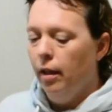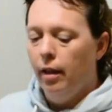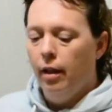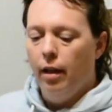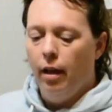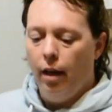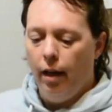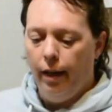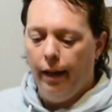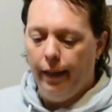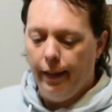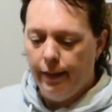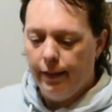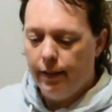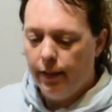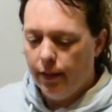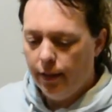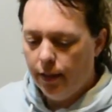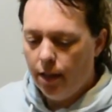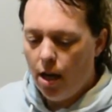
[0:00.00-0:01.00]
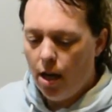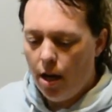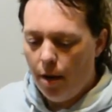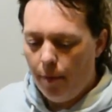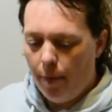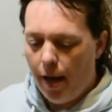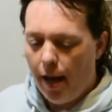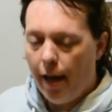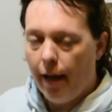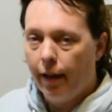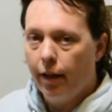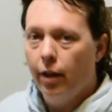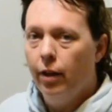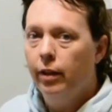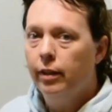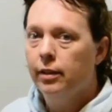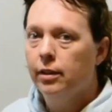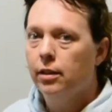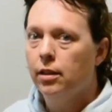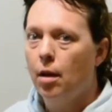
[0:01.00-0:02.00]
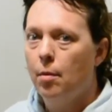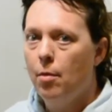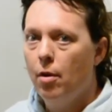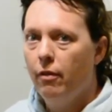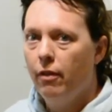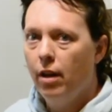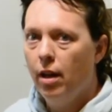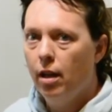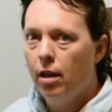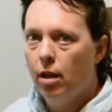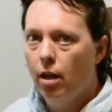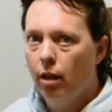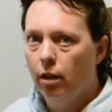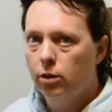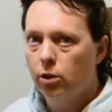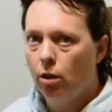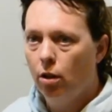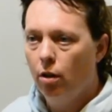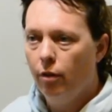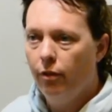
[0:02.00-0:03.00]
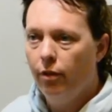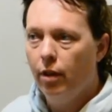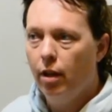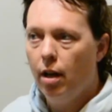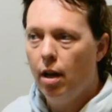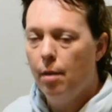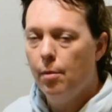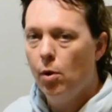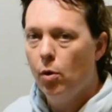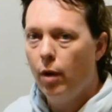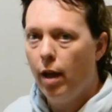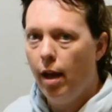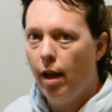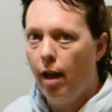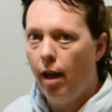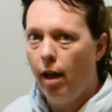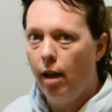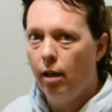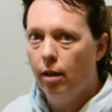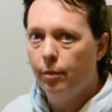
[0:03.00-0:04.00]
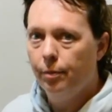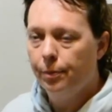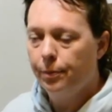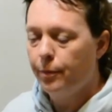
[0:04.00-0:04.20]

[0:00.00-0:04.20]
I did cut back some of it, so hopefully I'm okay,